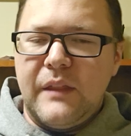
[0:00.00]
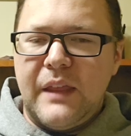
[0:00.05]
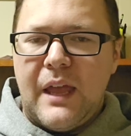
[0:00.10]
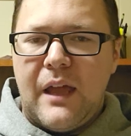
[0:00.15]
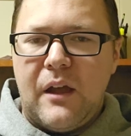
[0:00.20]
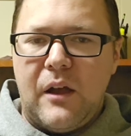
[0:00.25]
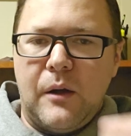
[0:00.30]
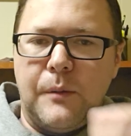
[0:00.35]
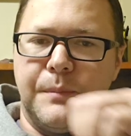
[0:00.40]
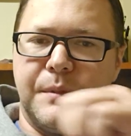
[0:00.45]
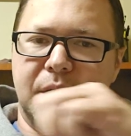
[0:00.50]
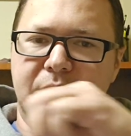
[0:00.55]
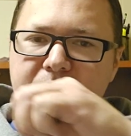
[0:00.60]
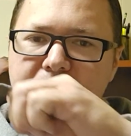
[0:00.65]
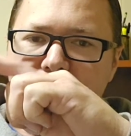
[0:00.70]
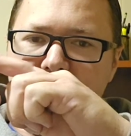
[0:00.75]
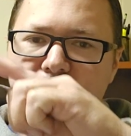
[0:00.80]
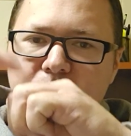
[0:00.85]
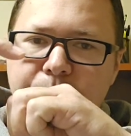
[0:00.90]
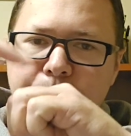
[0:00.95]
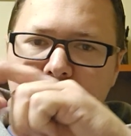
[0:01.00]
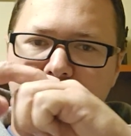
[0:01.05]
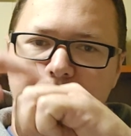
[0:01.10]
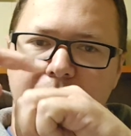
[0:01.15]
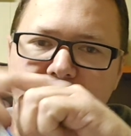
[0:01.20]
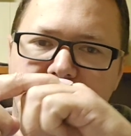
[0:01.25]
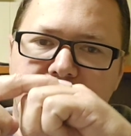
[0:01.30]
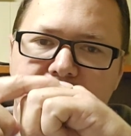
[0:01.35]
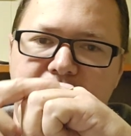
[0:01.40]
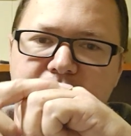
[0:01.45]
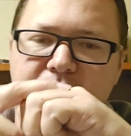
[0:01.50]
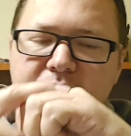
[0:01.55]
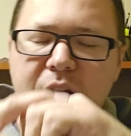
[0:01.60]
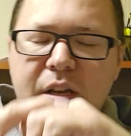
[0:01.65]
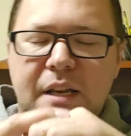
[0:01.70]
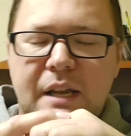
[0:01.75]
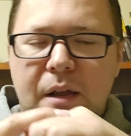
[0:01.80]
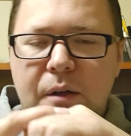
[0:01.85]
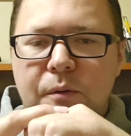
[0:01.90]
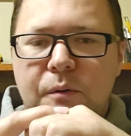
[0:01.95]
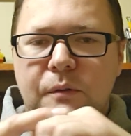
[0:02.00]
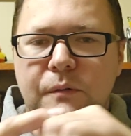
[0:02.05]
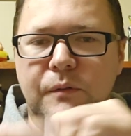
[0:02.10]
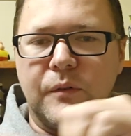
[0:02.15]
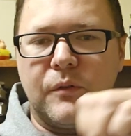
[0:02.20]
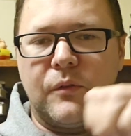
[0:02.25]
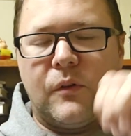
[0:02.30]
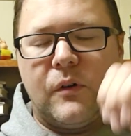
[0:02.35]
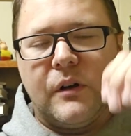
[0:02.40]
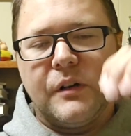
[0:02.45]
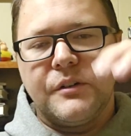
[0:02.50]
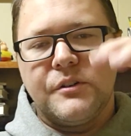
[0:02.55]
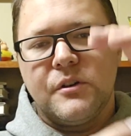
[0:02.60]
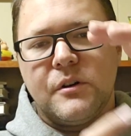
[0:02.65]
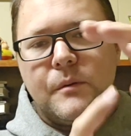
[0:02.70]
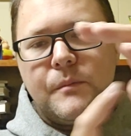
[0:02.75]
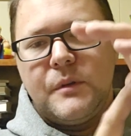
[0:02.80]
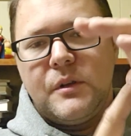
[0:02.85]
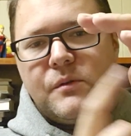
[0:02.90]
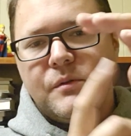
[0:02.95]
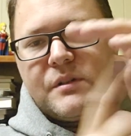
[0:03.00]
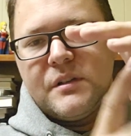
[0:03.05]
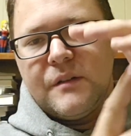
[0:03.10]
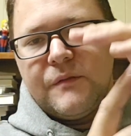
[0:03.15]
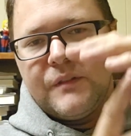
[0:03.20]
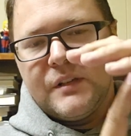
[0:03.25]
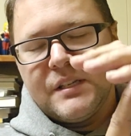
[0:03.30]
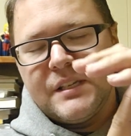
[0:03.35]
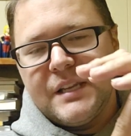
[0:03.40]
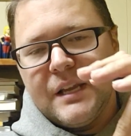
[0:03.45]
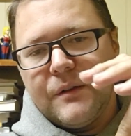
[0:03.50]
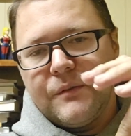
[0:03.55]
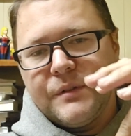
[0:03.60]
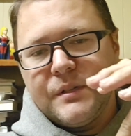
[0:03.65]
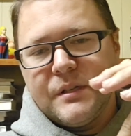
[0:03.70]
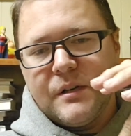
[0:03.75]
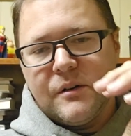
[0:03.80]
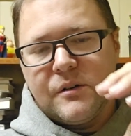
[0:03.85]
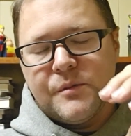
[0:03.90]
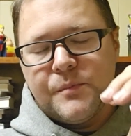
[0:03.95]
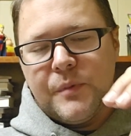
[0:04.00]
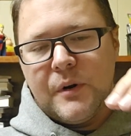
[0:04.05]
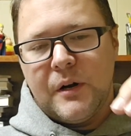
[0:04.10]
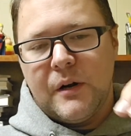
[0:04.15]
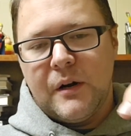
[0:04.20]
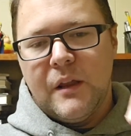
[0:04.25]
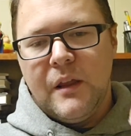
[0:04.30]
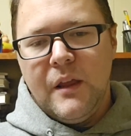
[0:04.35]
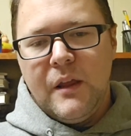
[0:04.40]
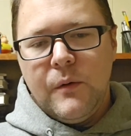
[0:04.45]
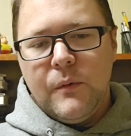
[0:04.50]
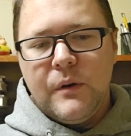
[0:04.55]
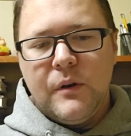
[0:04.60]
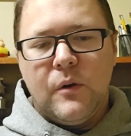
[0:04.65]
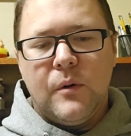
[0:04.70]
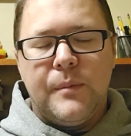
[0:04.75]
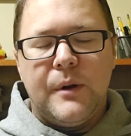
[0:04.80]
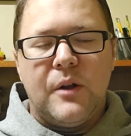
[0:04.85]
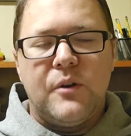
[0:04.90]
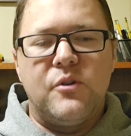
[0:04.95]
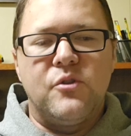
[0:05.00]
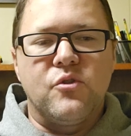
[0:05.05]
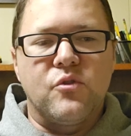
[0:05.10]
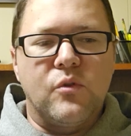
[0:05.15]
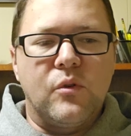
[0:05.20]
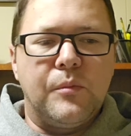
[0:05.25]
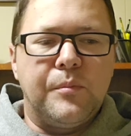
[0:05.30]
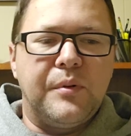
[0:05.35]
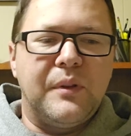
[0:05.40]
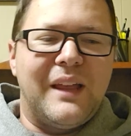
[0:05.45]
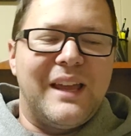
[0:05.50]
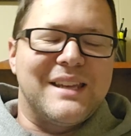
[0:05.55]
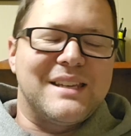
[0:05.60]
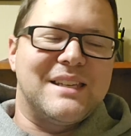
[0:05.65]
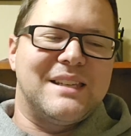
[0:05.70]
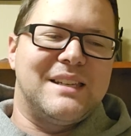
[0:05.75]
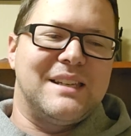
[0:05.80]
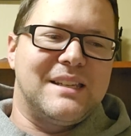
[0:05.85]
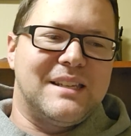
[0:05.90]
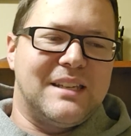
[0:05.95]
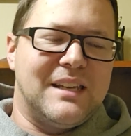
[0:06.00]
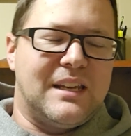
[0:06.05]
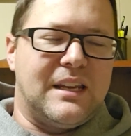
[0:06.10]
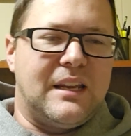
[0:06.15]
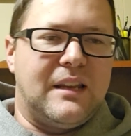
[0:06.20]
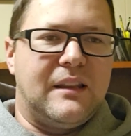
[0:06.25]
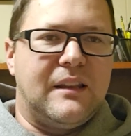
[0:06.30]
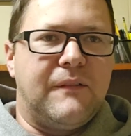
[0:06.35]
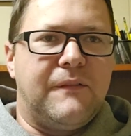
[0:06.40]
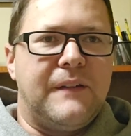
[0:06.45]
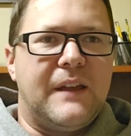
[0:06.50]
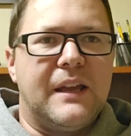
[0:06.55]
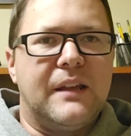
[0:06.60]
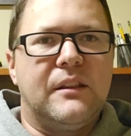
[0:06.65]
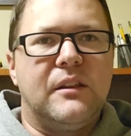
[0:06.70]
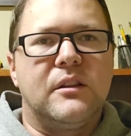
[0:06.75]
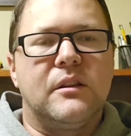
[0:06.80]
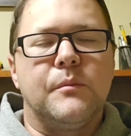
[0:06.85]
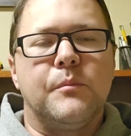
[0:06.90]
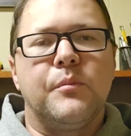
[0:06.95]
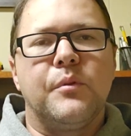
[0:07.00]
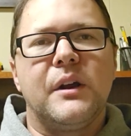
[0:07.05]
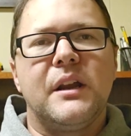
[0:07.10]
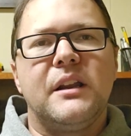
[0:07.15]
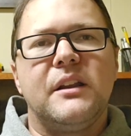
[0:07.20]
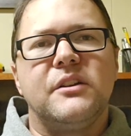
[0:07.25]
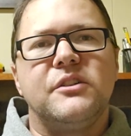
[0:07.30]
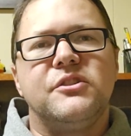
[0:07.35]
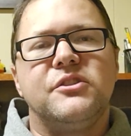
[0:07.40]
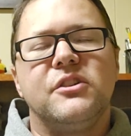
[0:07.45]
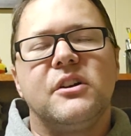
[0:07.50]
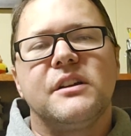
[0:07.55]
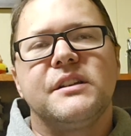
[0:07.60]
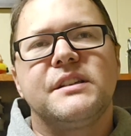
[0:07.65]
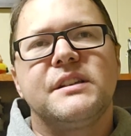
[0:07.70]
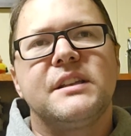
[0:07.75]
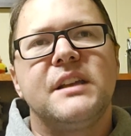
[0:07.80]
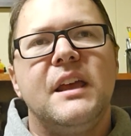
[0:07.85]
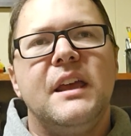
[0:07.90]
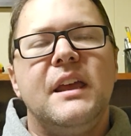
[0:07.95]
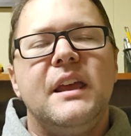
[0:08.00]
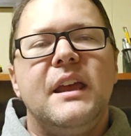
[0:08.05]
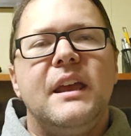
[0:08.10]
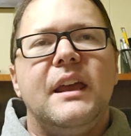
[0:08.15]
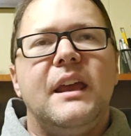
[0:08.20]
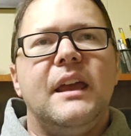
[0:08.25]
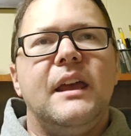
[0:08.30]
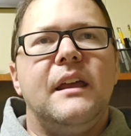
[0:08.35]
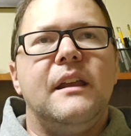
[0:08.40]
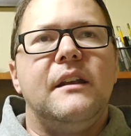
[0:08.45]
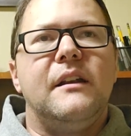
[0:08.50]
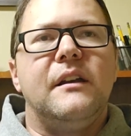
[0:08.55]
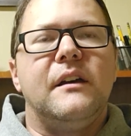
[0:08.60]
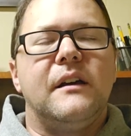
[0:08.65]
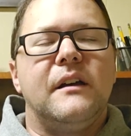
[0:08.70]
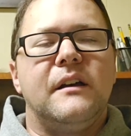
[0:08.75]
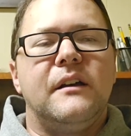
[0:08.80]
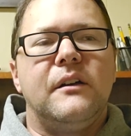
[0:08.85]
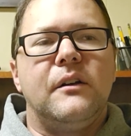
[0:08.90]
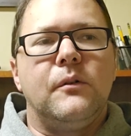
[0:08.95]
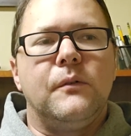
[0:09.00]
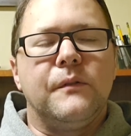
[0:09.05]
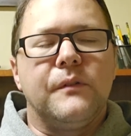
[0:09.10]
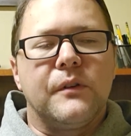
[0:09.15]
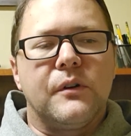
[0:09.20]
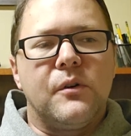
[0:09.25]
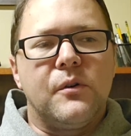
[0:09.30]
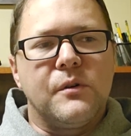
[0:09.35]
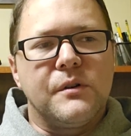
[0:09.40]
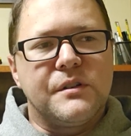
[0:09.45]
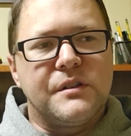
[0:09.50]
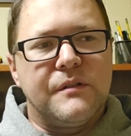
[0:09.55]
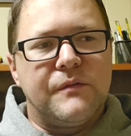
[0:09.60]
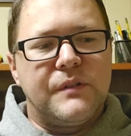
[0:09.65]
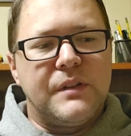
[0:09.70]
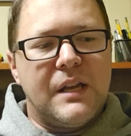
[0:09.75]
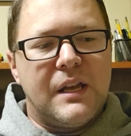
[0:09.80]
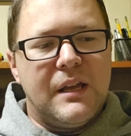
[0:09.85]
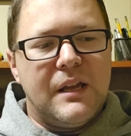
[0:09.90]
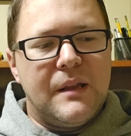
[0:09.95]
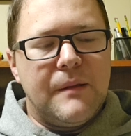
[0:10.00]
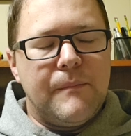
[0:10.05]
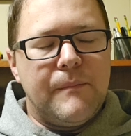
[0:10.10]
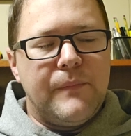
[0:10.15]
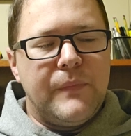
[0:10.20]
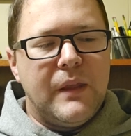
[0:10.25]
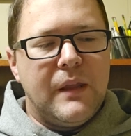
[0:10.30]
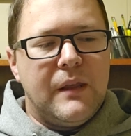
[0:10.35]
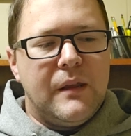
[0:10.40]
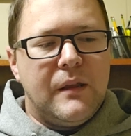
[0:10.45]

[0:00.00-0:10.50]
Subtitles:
That upstairs part gets shut down over long-term use of this downstairs part. We know about neuroplasticity and the fact that the brain adjusts and over the course of time